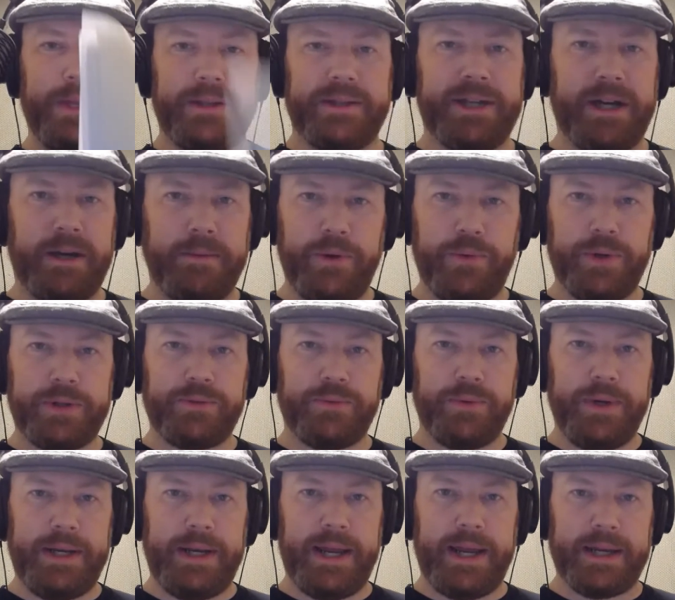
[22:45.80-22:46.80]
Tell me what to
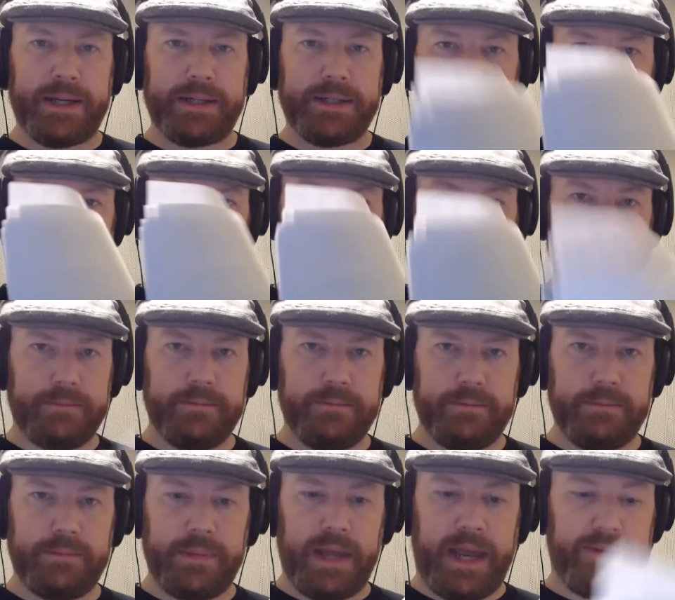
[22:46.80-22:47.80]
read next.
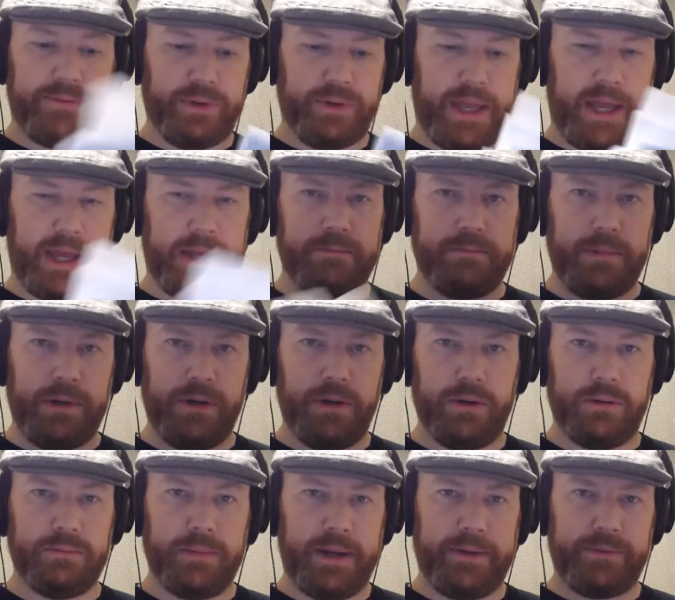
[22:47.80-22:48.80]
After that,
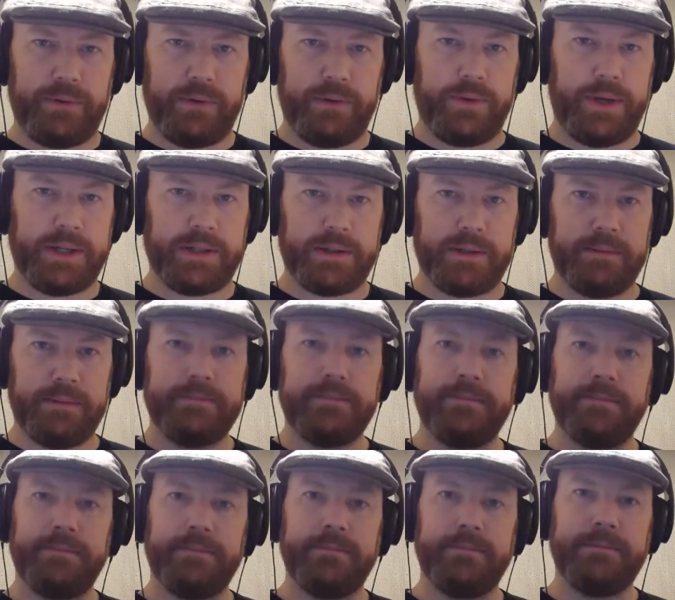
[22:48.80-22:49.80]
after the rest.
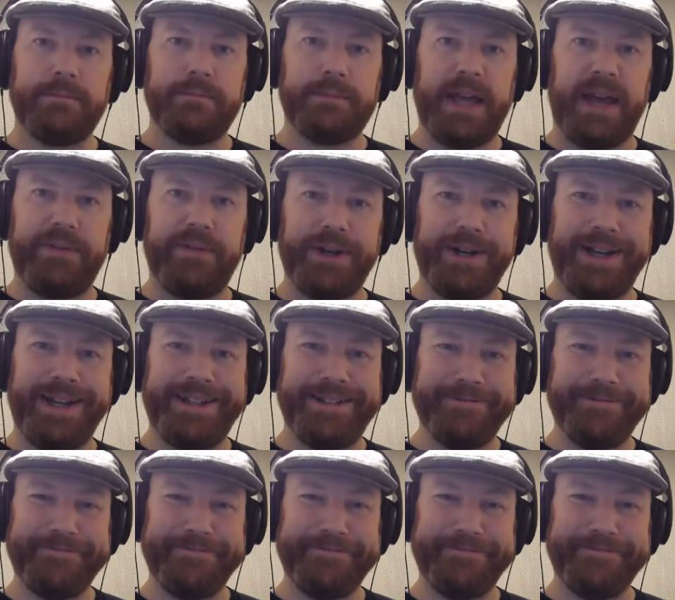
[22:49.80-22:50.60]
Have a good night.